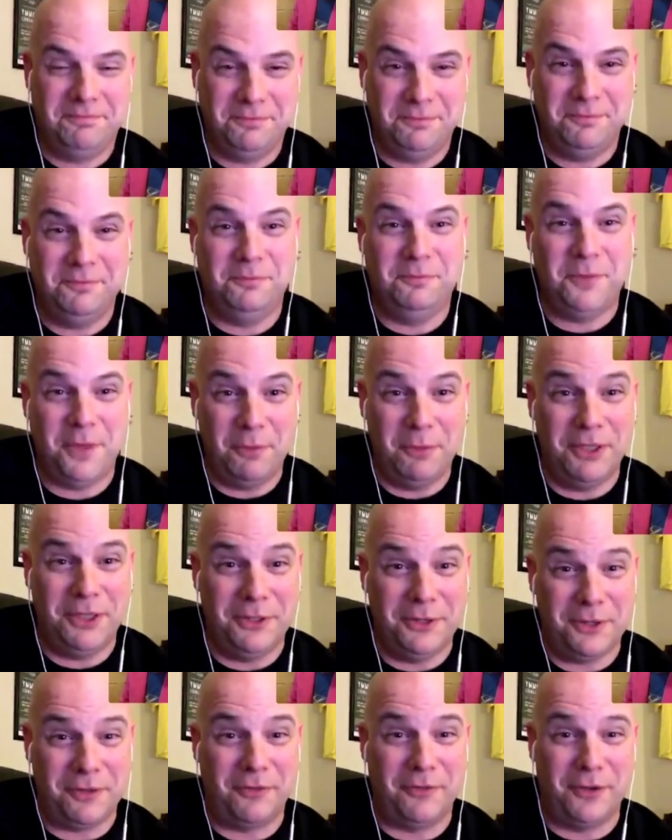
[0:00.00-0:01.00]
It would
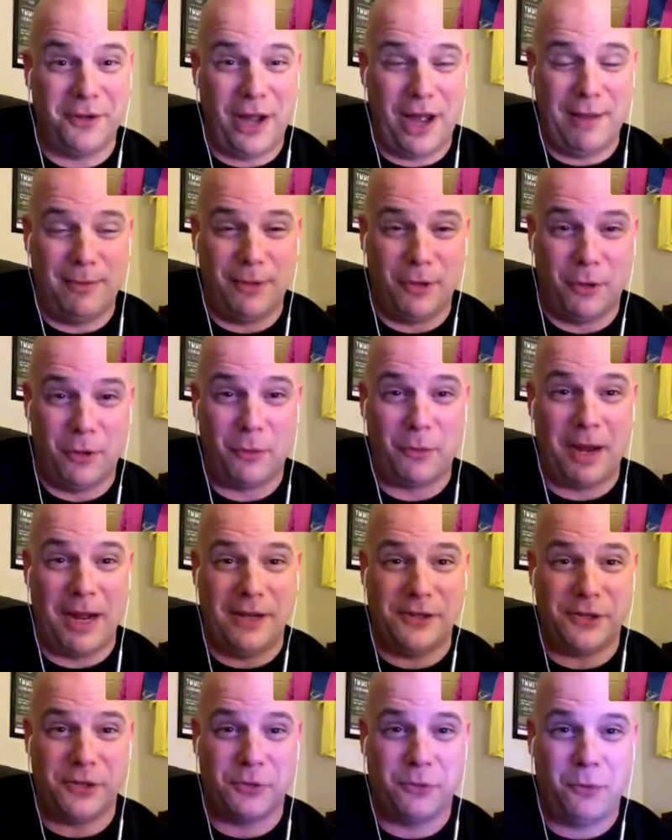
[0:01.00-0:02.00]
look phenomenal
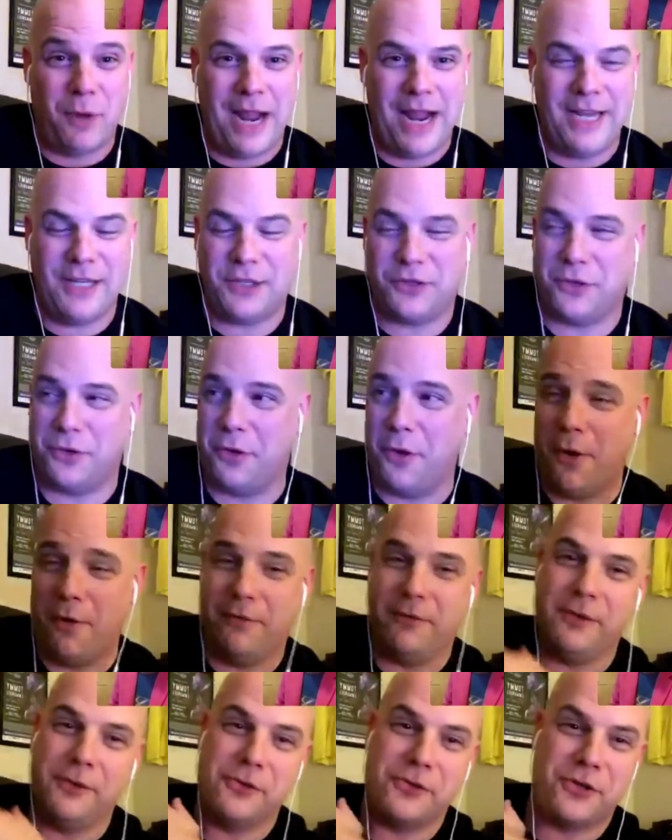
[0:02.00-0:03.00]
around your waist or over
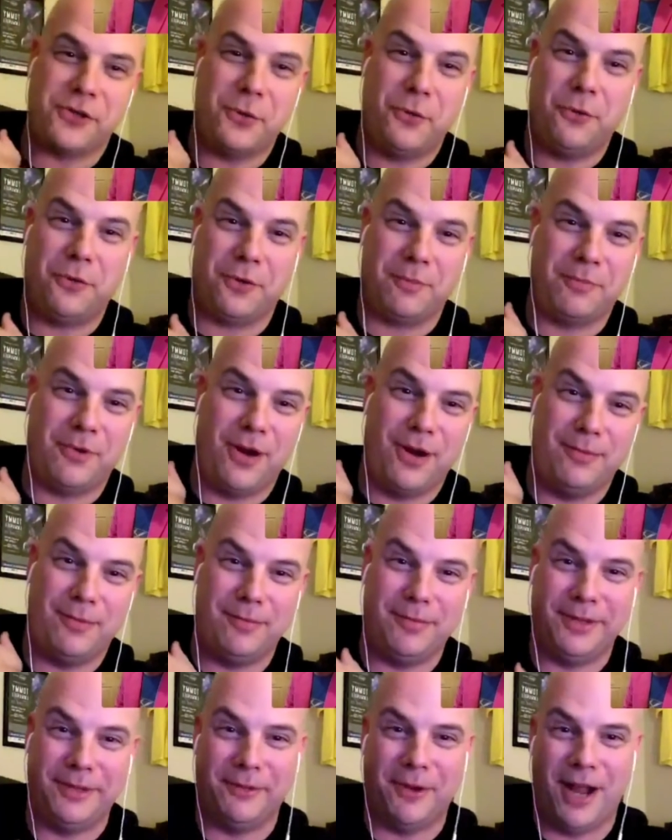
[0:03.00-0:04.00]
your shoulder,
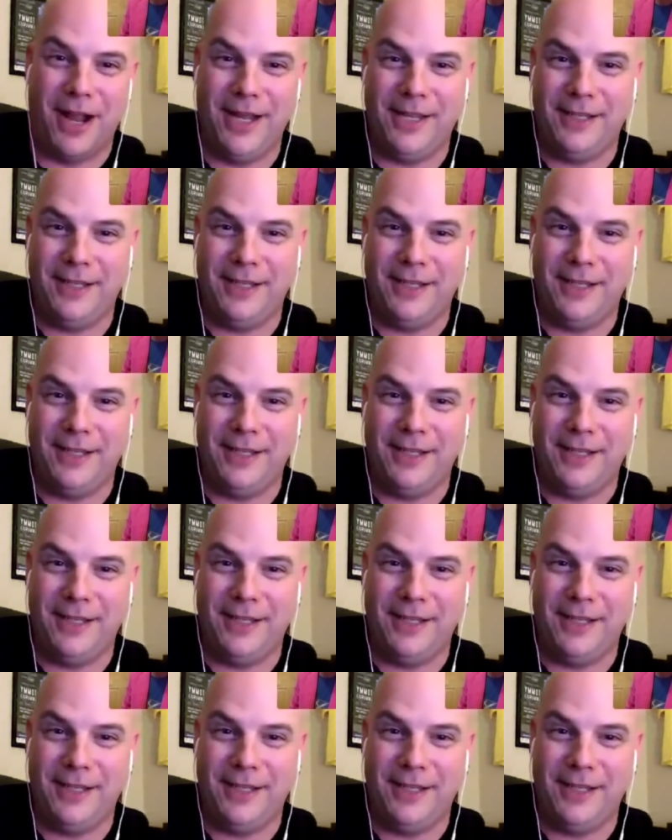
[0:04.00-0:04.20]
probably, right?